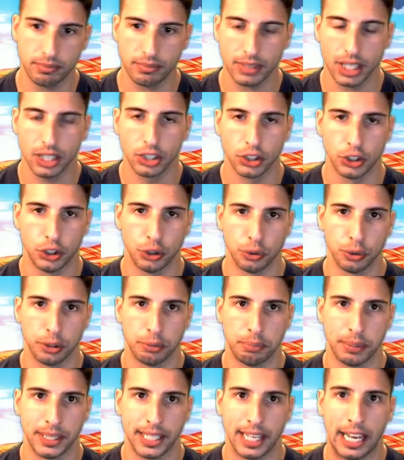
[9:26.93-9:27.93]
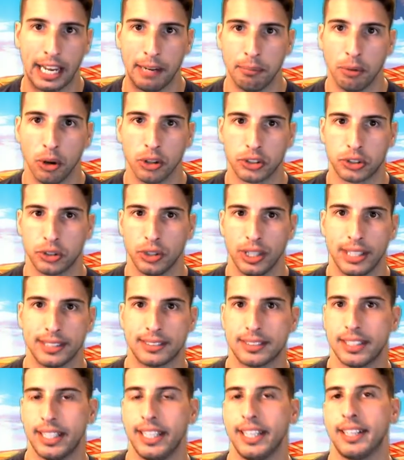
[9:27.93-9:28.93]
you would be able to, let's
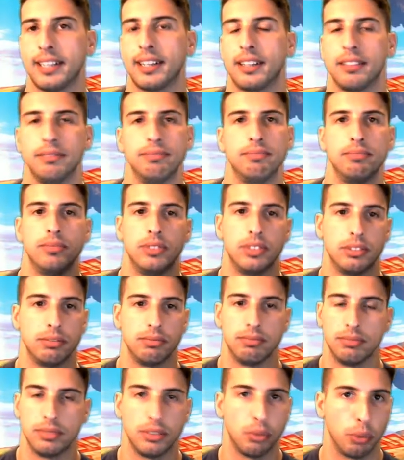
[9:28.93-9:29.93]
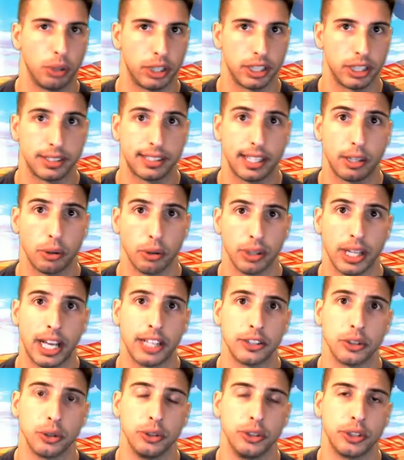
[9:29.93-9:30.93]
say, we're going to take
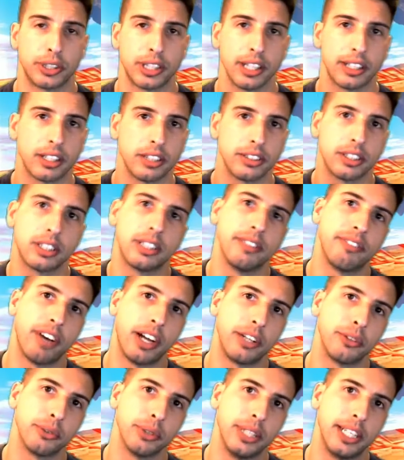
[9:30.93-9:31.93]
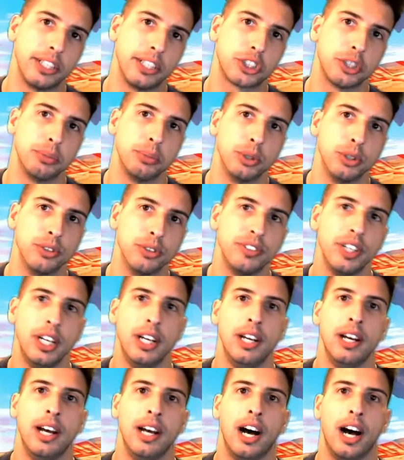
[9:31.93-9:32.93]
Orlandeau. You click on the Divine Ruination move.
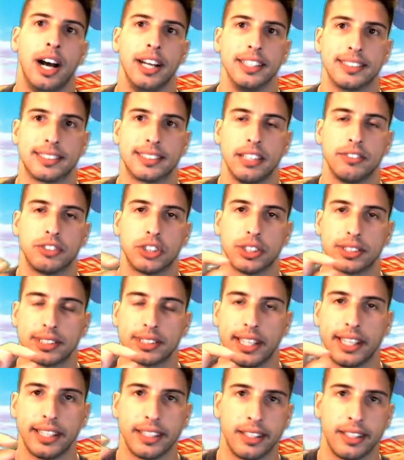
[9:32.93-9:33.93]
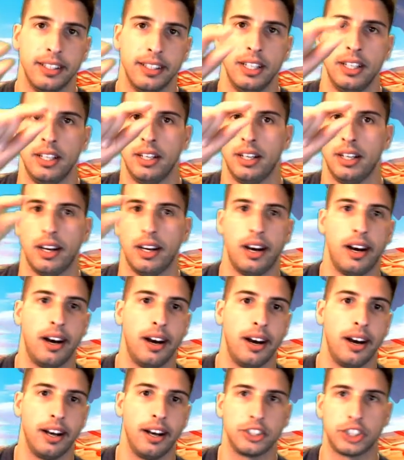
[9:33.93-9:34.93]
Uh, instead of just saying
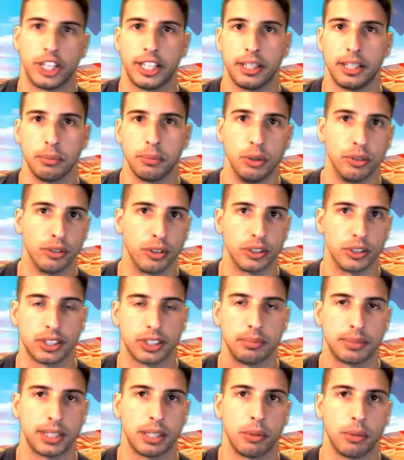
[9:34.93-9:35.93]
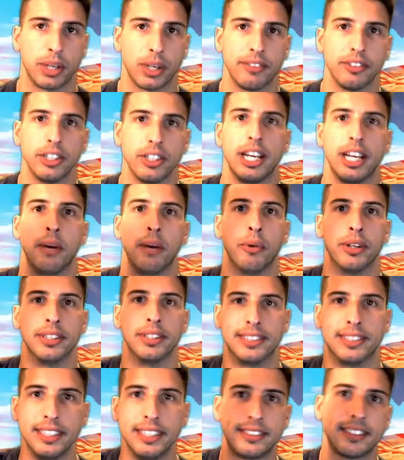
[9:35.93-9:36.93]
uh, chaining move or something, whatever, it
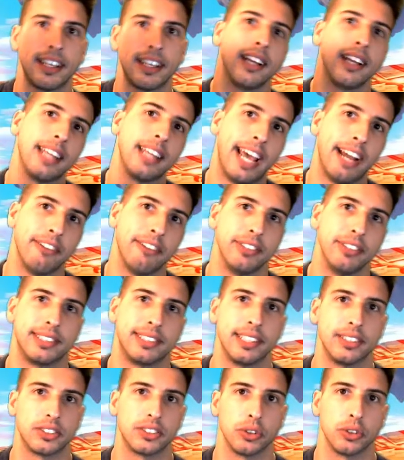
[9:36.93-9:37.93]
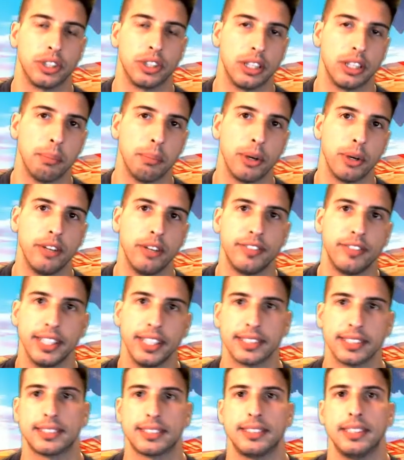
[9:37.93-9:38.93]
would detail everything. So the number of
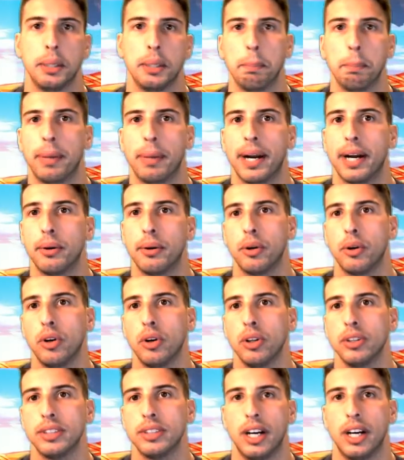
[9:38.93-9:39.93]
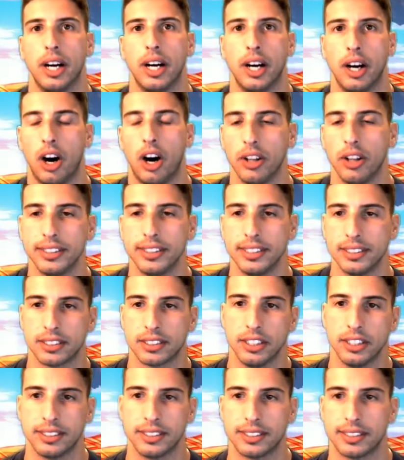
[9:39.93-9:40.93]
hits, the imperiled, uh, all these
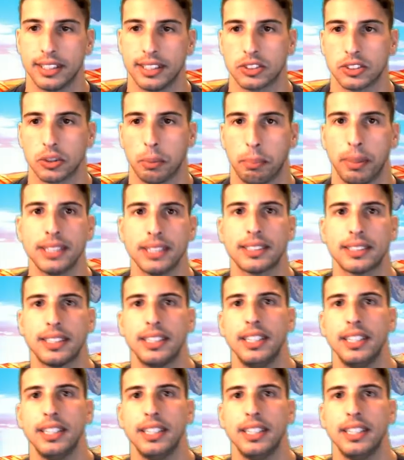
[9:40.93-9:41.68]
good things. So basically